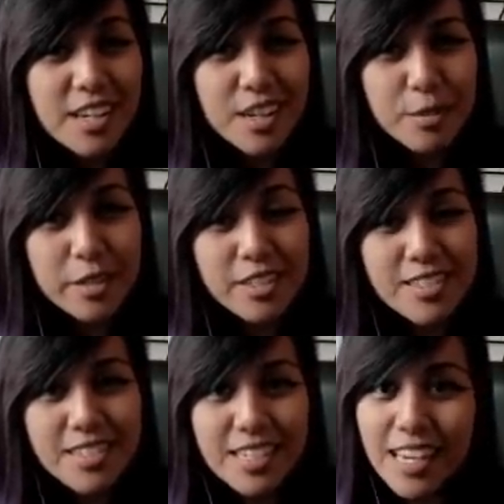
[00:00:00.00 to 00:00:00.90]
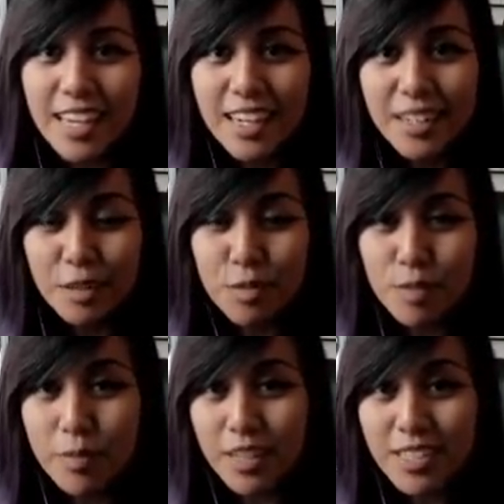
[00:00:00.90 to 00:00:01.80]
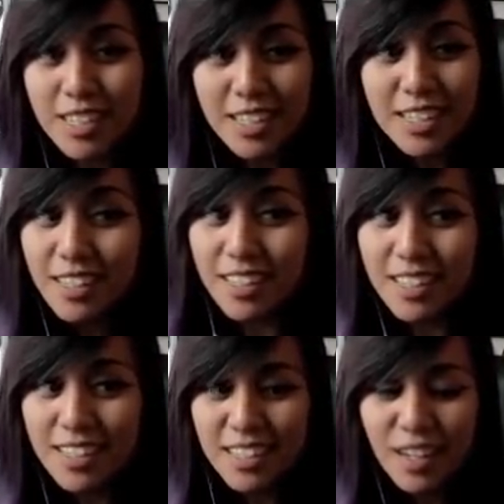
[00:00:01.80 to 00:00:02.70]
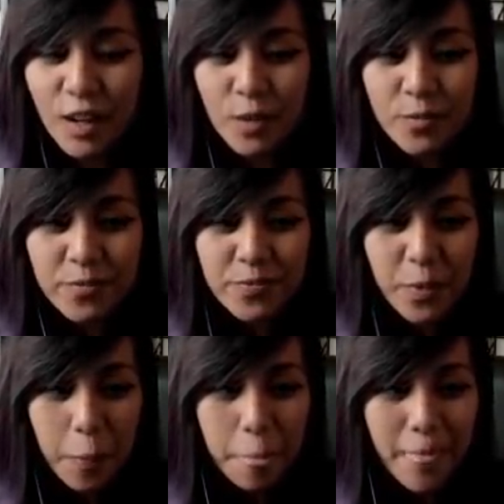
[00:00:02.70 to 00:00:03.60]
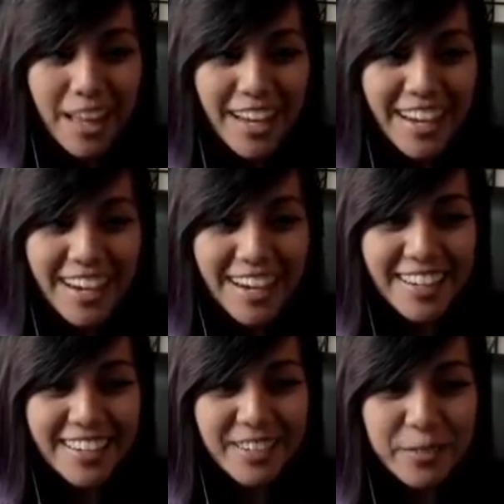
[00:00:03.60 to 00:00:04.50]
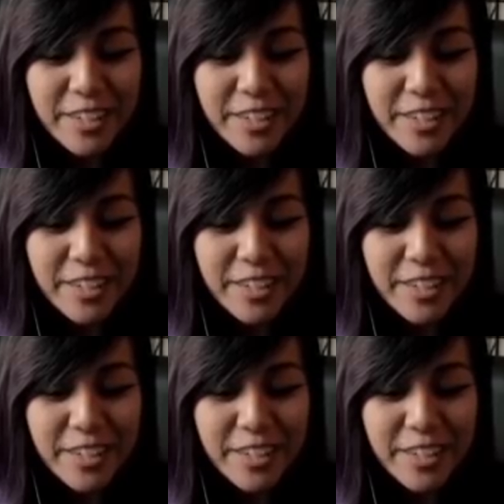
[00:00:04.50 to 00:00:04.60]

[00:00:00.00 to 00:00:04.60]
scary because DK'd end up spectating it. And